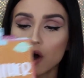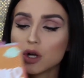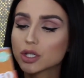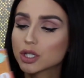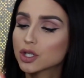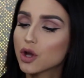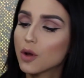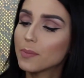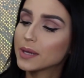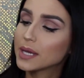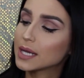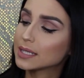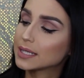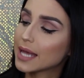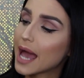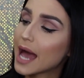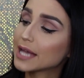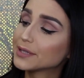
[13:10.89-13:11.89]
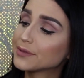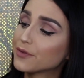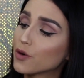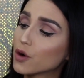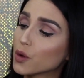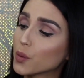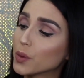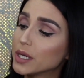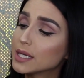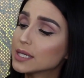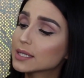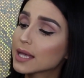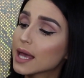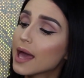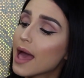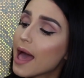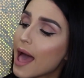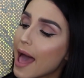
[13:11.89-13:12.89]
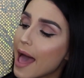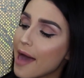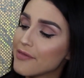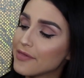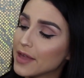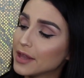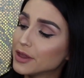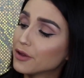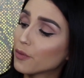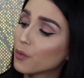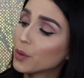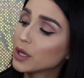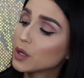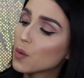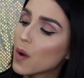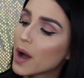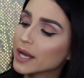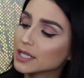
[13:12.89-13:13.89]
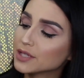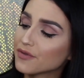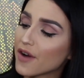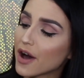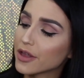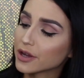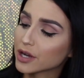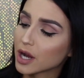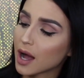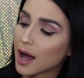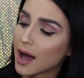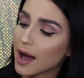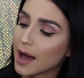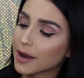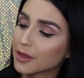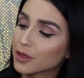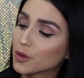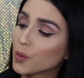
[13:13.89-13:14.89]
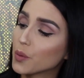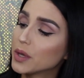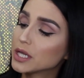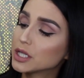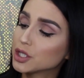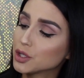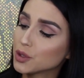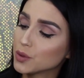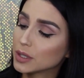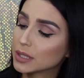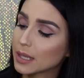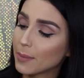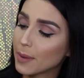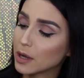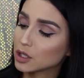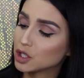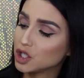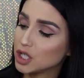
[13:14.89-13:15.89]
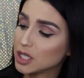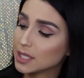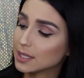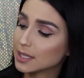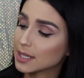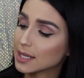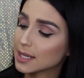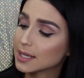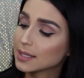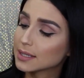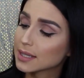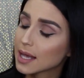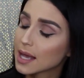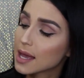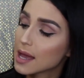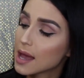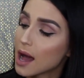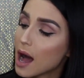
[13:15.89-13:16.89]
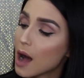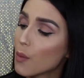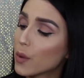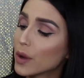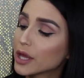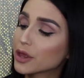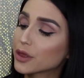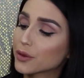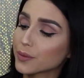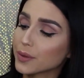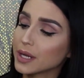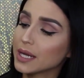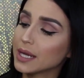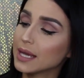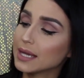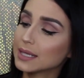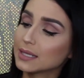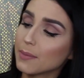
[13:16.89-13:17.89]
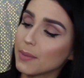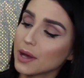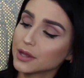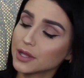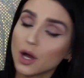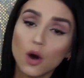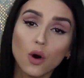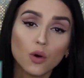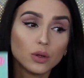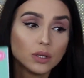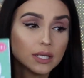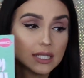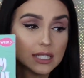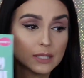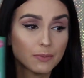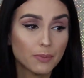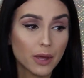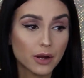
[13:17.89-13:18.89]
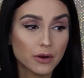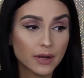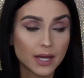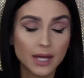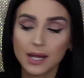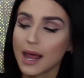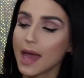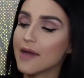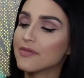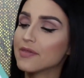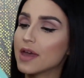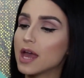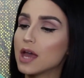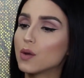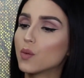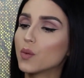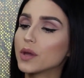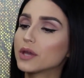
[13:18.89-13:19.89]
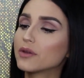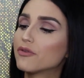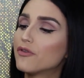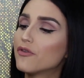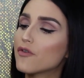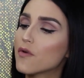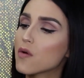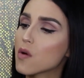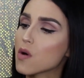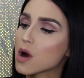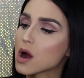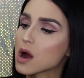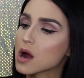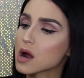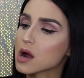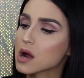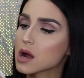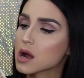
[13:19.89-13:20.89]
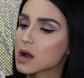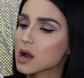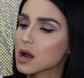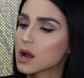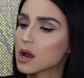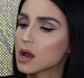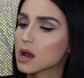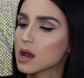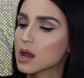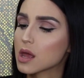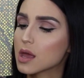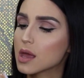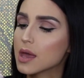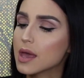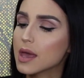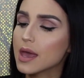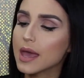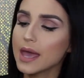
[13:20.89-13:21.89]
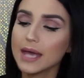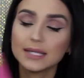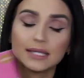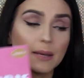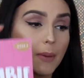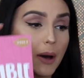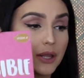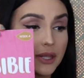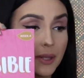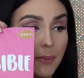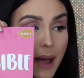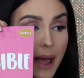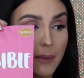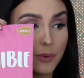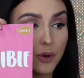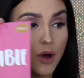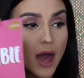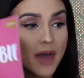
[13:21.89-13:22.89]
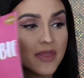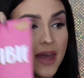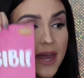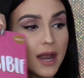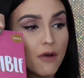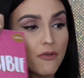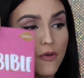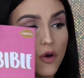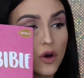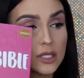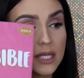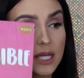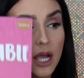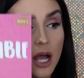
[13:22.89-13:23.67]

also because it has four weeks. And then the week one is Father God. The week two is about Jesus. Week three is about the Holy Spirit. And then week four, it's about the Bible. And then of course